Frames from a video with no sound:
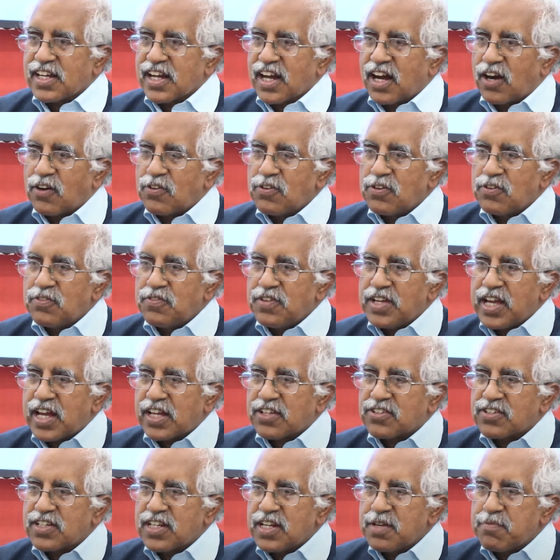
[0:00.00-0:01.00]
How do we
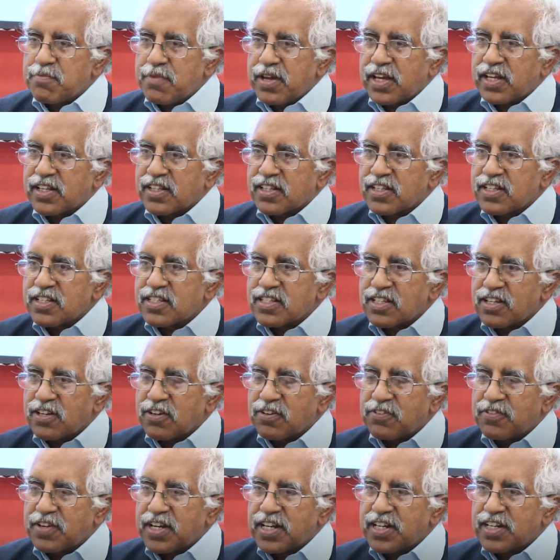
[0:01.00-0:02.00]
actually make these
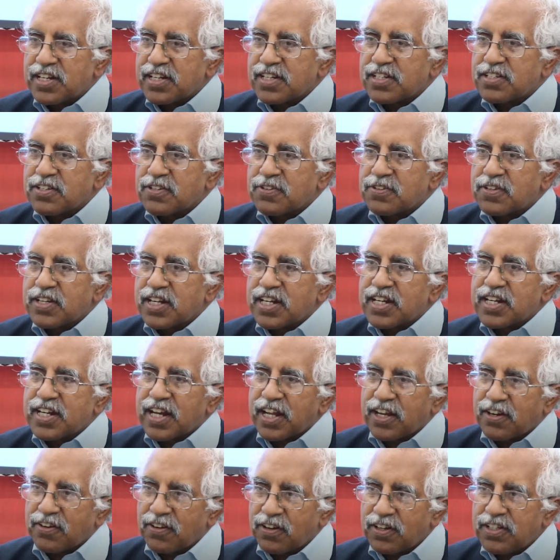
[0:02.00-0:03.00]
innovators look at
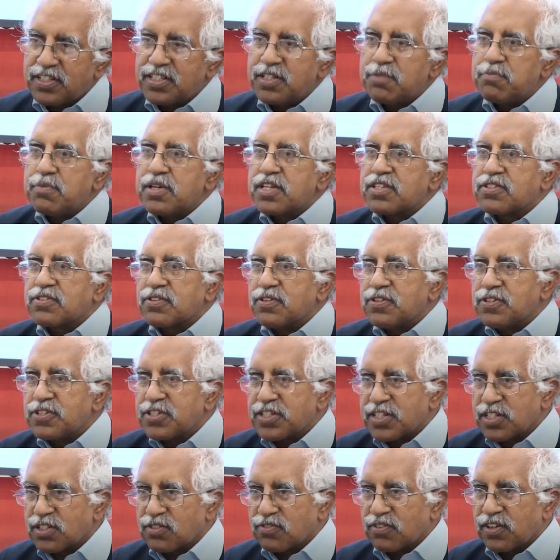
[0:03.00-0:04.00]
technology-based
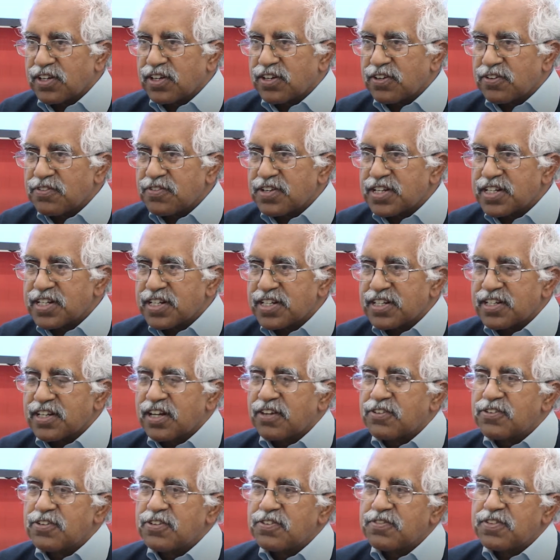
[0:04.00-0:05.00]
solutions for innovation?
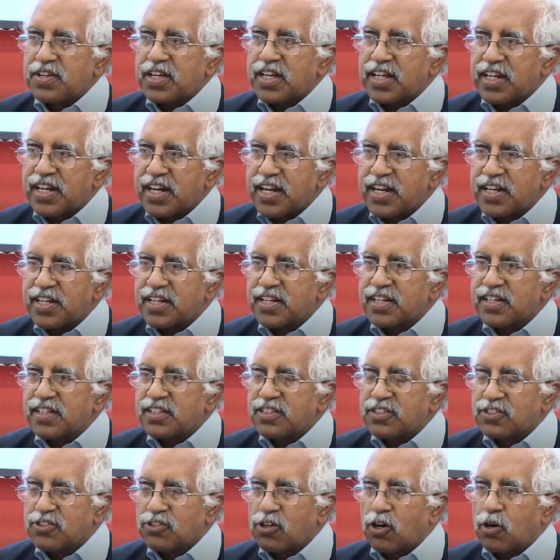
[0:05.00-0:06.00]
How do we create
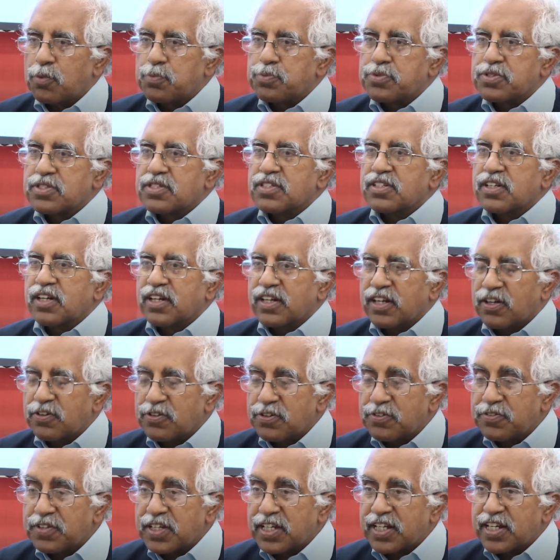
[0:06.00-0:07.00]
jobs, or
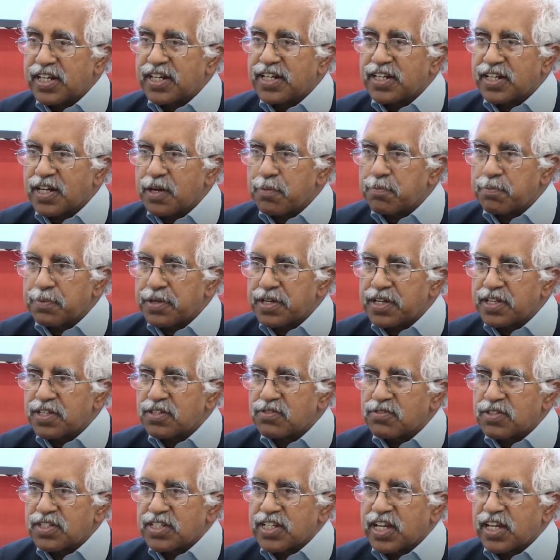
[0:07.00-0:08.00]
how do we create
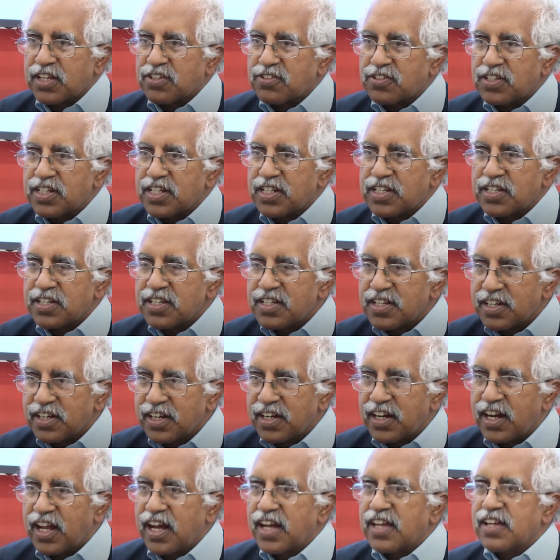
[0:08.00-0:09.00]
companies which actually
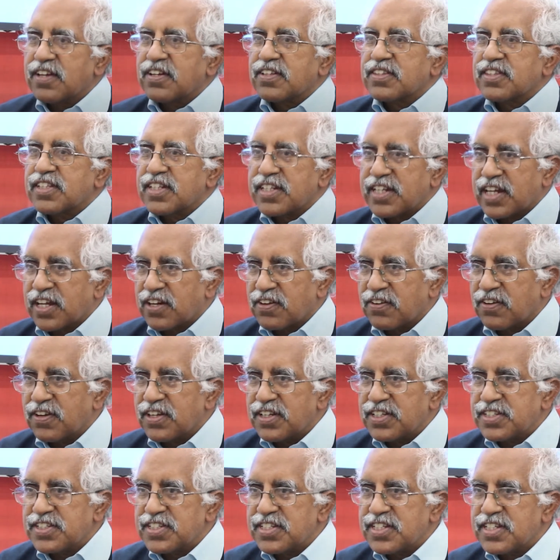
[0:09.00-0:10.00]
rely on the
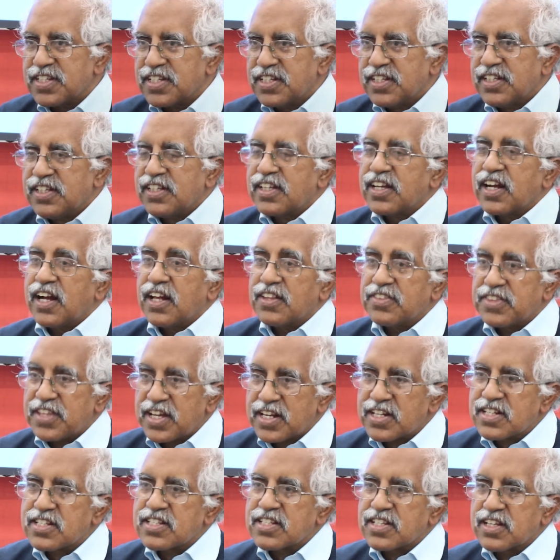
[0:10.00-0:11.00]
technology? And
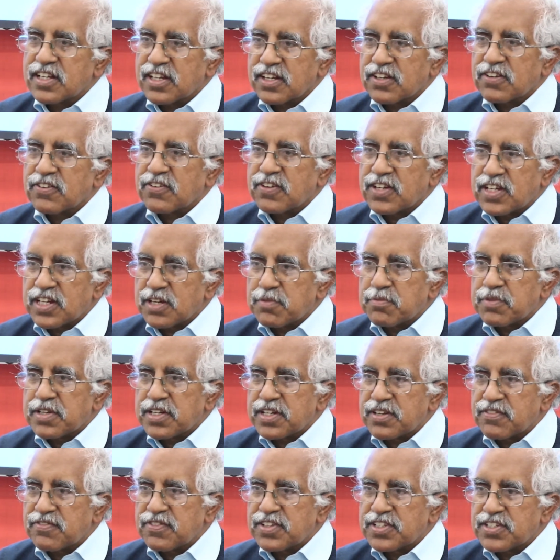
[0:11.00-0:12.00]
that's quite a
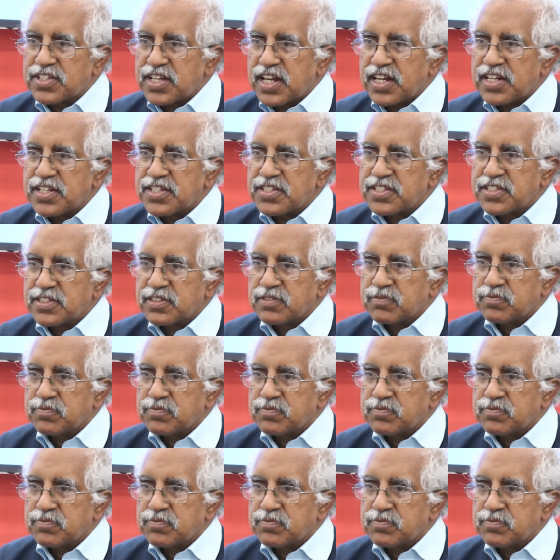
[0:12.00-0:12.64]
bit of a challenge.